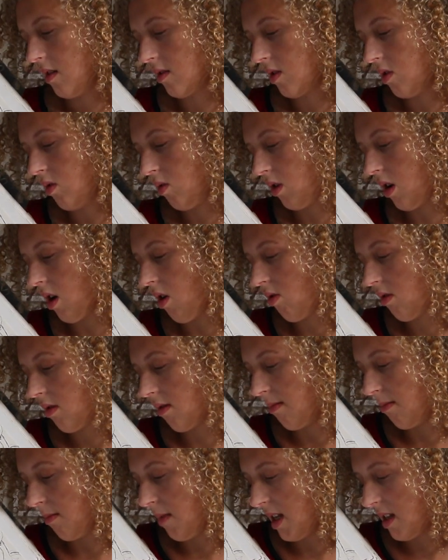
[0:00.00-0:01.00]
called
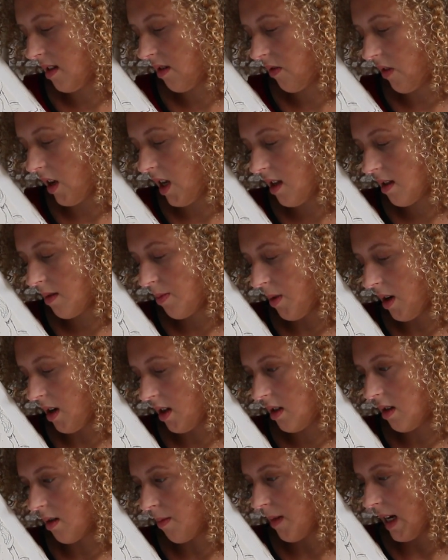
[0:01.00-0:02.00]
Golden Misfits by
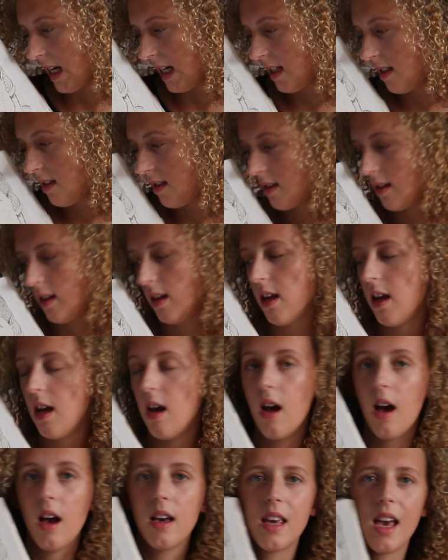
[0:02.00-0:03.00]
Tomaz.
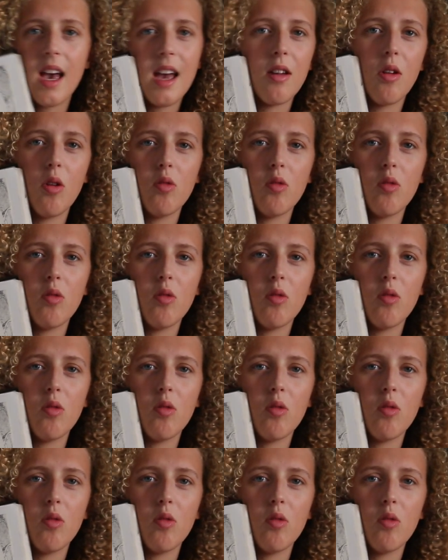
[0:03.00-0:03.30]
Again,